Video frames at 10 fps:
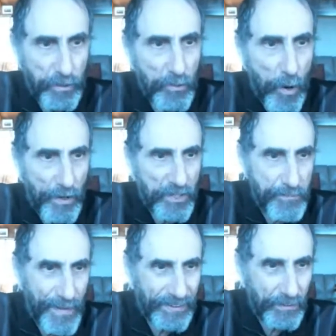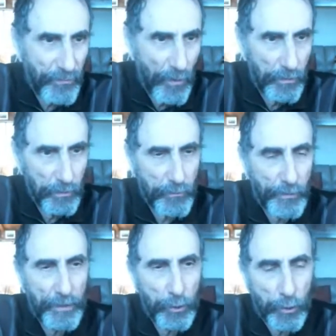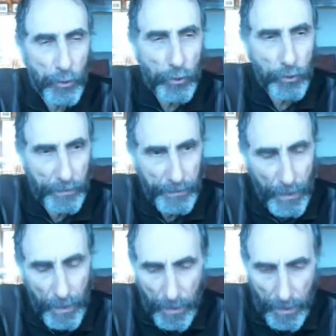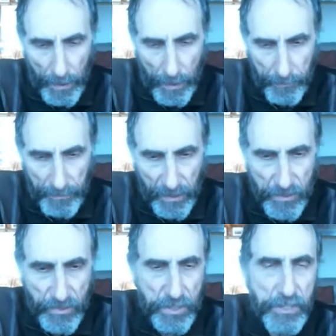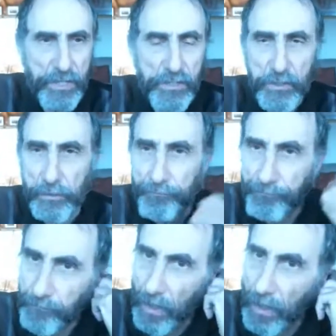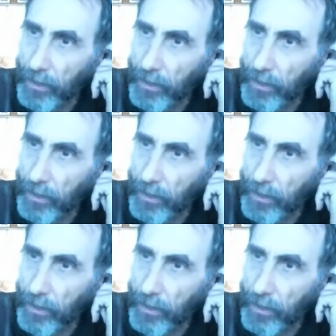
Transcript: You cannot expect a final grade early uh, because the system,